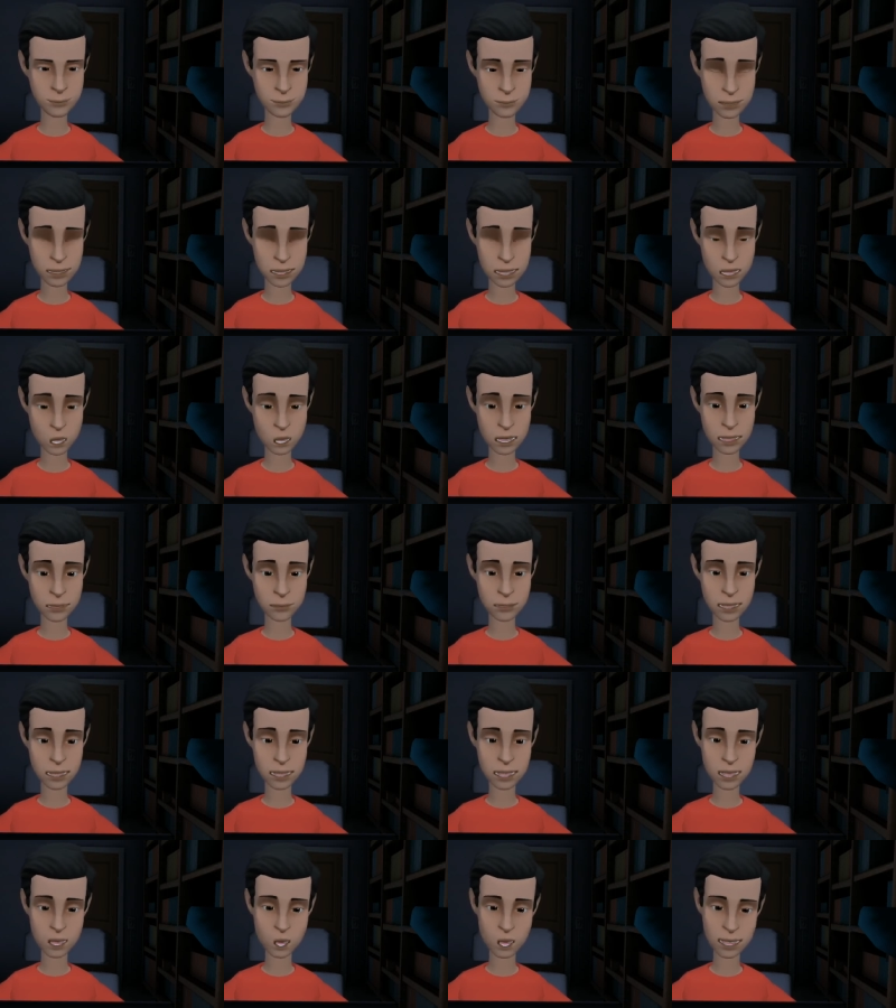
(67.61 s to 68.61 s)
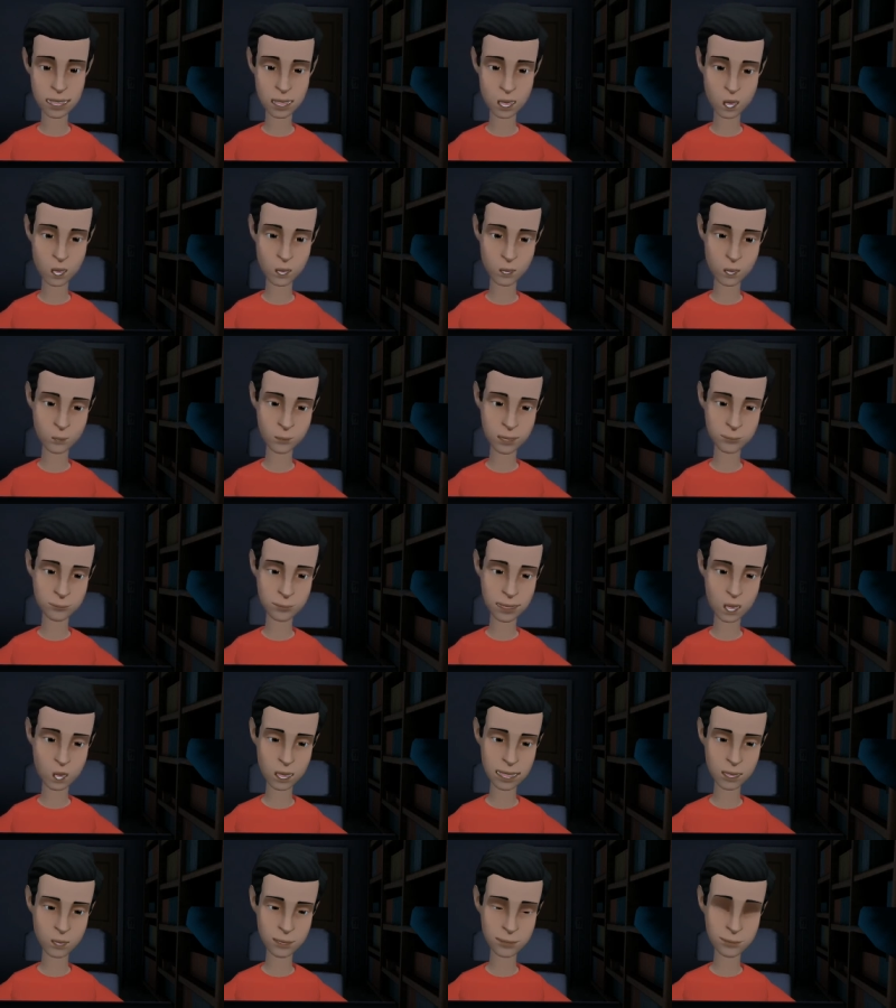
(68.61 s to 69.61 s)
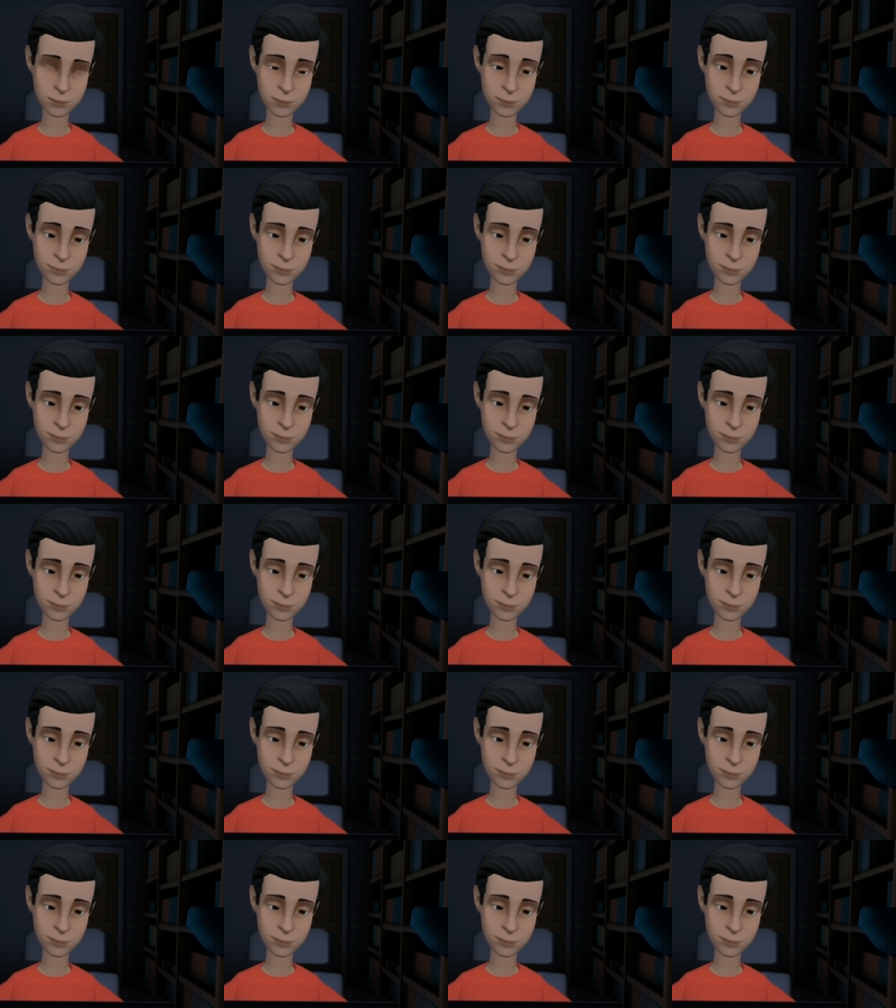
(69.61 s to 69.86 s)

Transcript: Then we'll be saluting on Super Mario.